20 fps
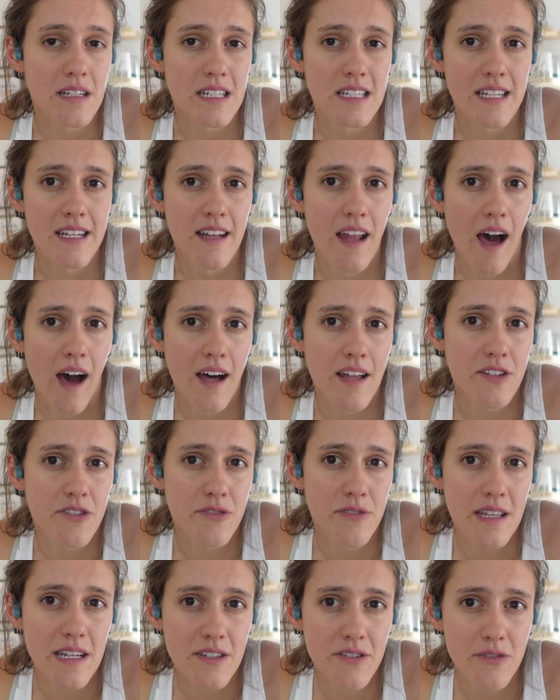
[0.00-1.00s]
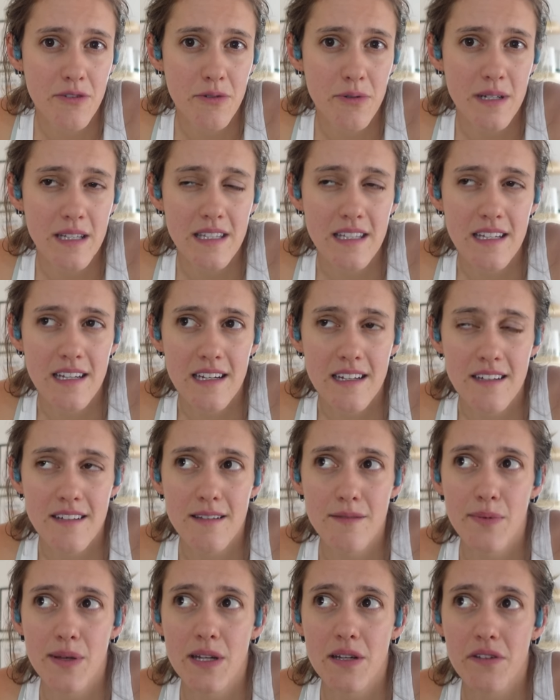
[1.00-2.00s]
to not do that too quickly and to
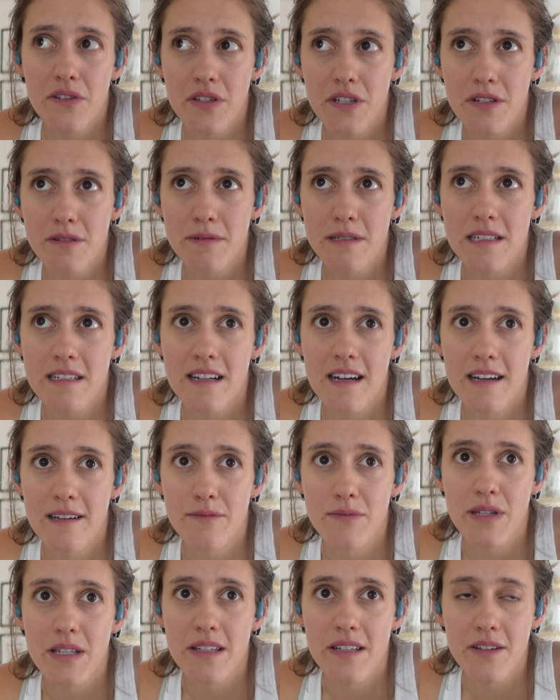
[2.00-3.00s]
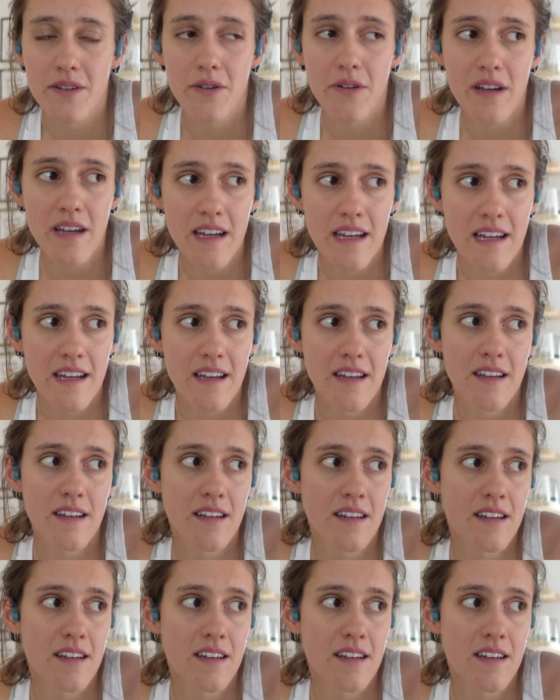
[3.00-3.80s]
spend a little bit of time being like, okay,